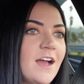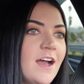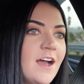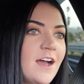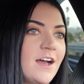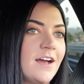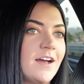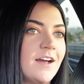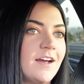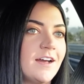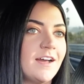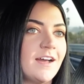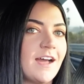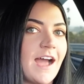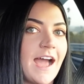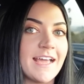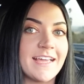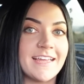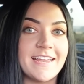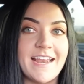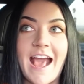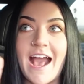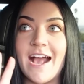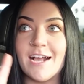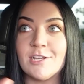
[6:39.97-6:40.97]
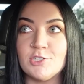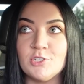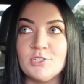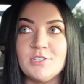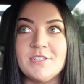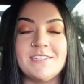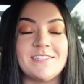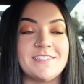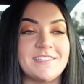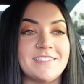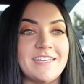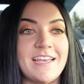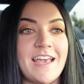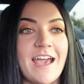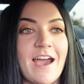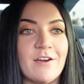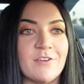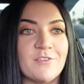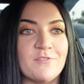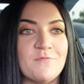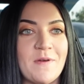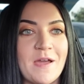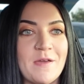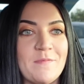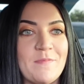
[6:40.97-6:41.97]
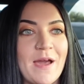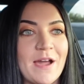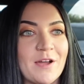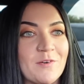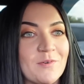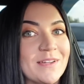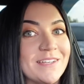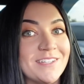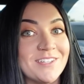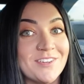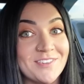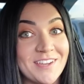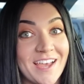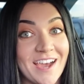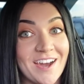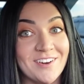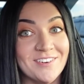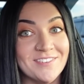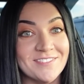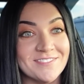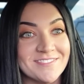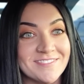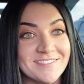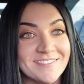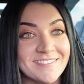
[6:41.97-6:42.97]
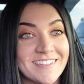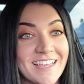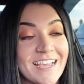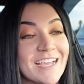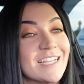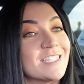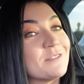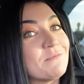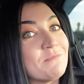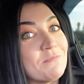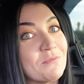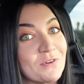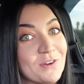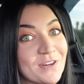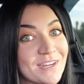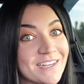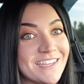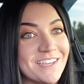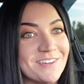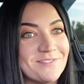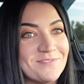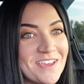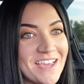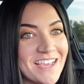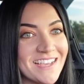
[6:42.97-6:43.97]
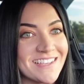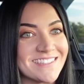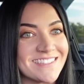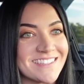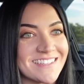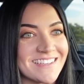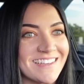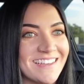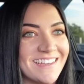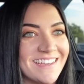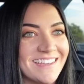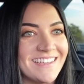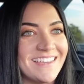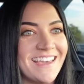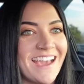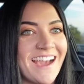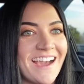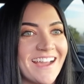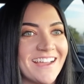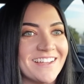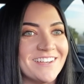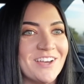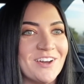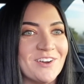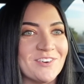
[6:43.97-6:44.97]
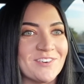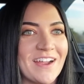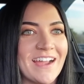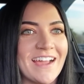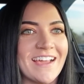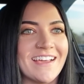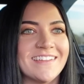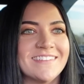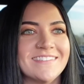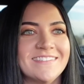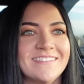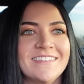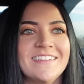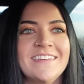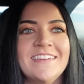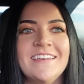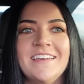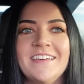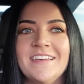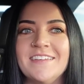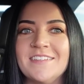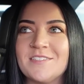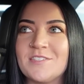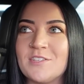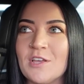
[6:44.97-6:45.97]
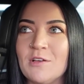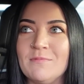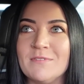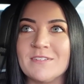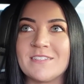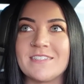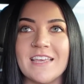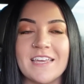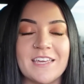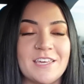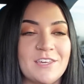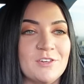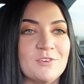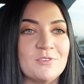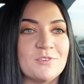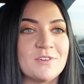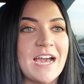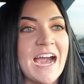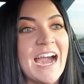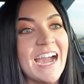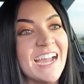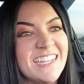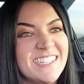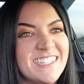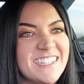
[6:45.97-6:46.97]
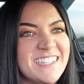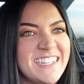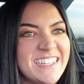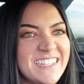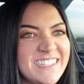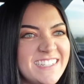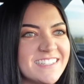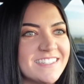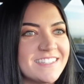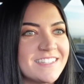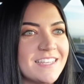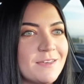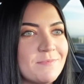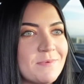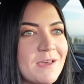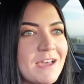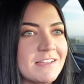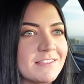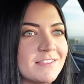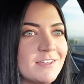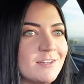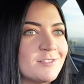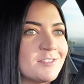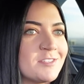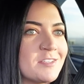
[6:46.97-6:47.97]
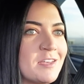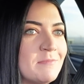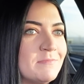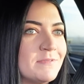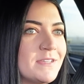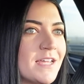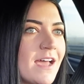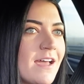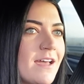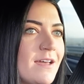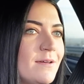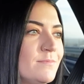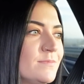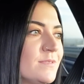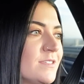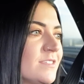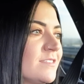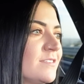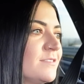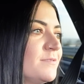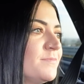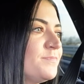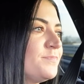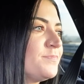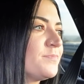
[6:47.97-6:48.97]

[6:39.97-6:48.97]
I can actually see out of my back window now. It's pretty amazing. Yeah, I know, right? It's almost like you kind of need to see back there sometimes.